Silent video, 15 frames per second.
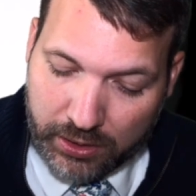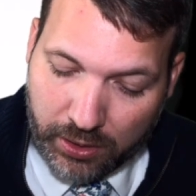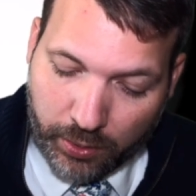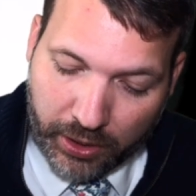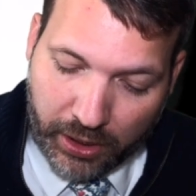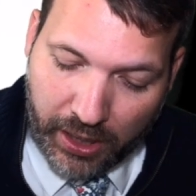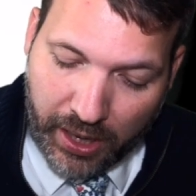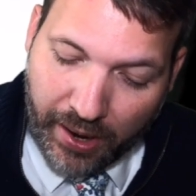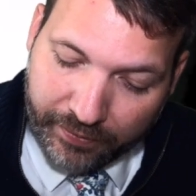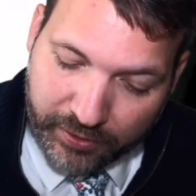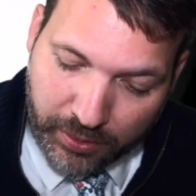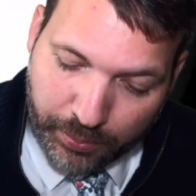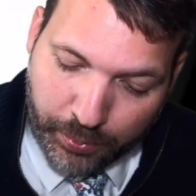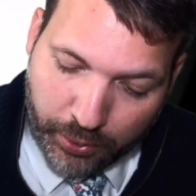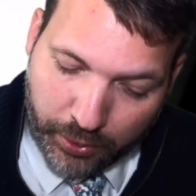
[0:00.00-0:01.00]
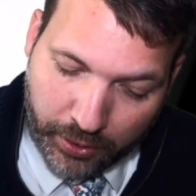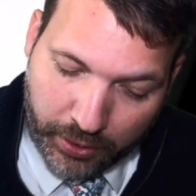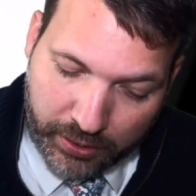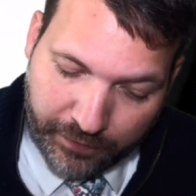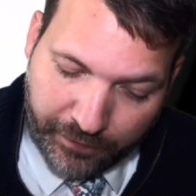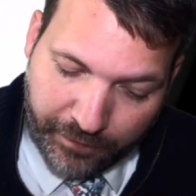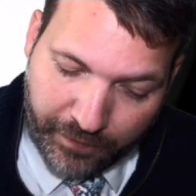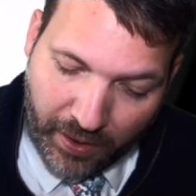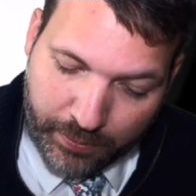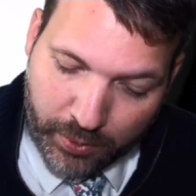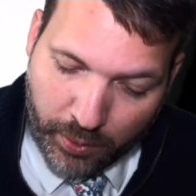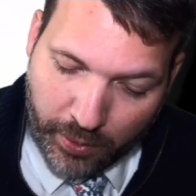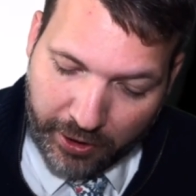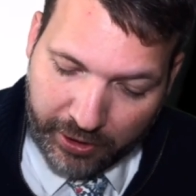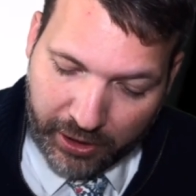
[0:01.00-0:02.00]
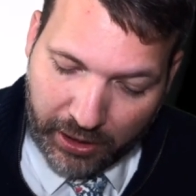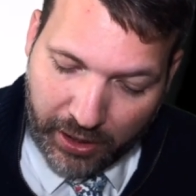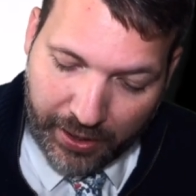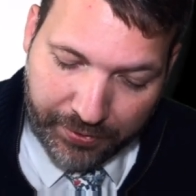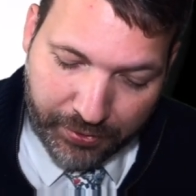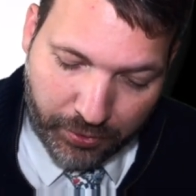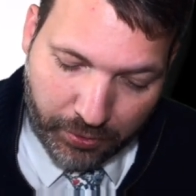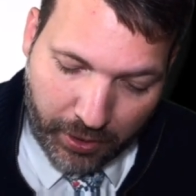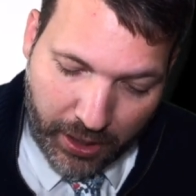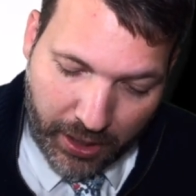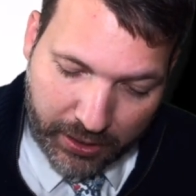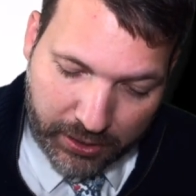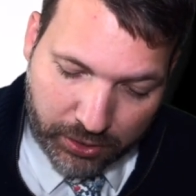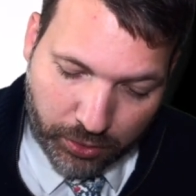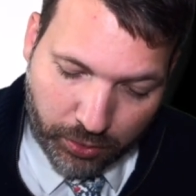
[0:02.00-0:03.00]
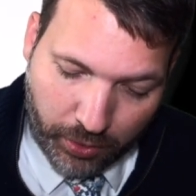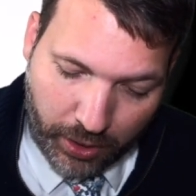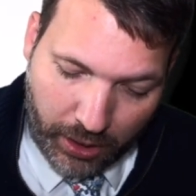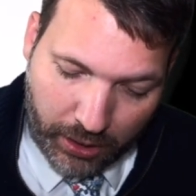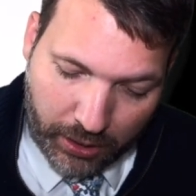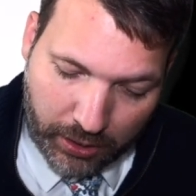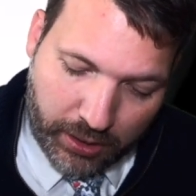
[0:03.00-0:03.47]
So we're going to have to put February line 3 as green.